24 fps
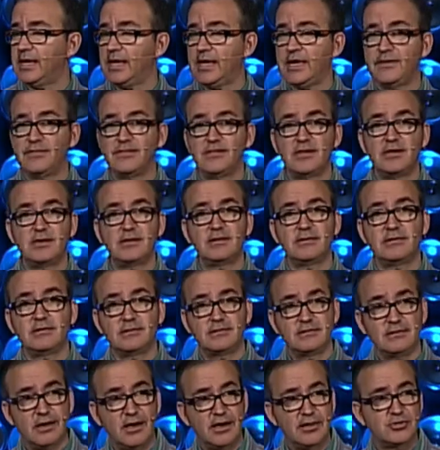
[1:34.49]
and then
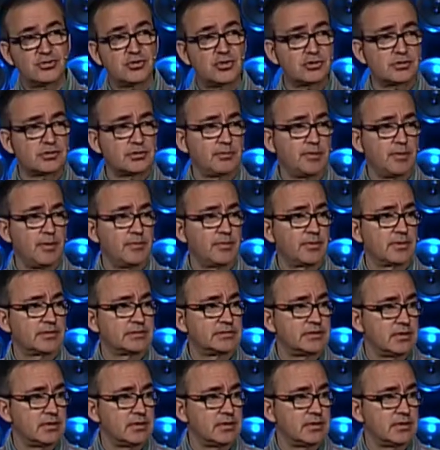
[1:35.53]
unchurched people